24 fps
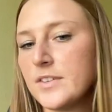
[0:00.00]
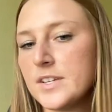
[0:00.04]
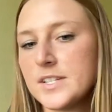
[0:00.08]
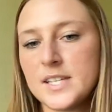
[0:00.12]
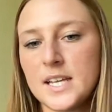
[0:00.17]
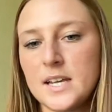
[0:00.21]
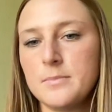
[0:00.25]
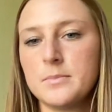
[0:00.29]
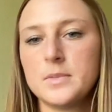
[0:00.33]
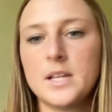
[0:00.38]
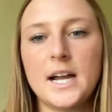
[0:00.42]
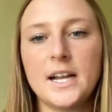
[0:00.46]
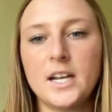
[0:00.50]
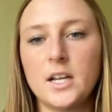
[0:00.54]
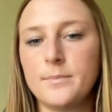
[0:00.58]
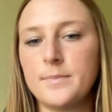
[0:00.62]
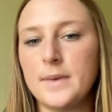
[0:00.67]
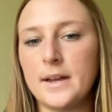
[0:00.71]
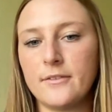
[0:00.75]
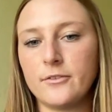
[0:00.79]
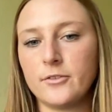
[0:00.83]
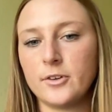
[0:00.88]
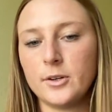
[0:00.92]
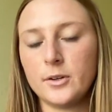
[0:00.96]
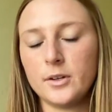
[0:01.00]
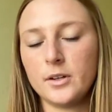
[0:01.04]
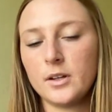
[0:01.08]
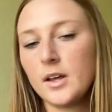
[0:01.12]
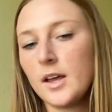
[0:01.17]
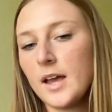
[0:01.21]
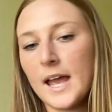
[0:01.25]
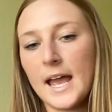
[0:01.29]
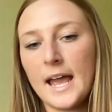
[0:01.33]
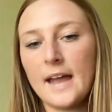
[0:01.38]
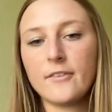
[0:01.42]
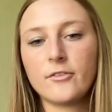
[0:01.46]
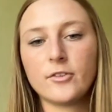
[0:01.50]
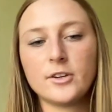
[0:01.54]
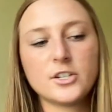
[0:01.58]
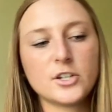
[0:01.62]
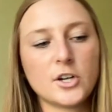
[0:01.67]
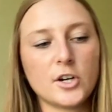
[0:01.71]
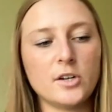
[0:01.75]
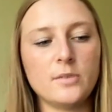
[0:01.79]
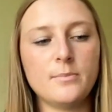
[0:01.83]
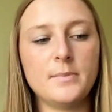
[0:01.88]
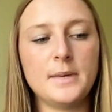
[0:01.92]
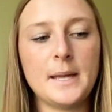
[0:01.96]
same lineup every
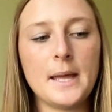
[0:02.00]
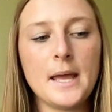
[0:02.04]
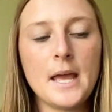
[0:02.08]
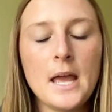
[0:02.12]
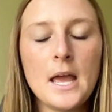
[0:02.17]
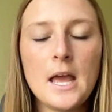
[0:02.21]
tournament.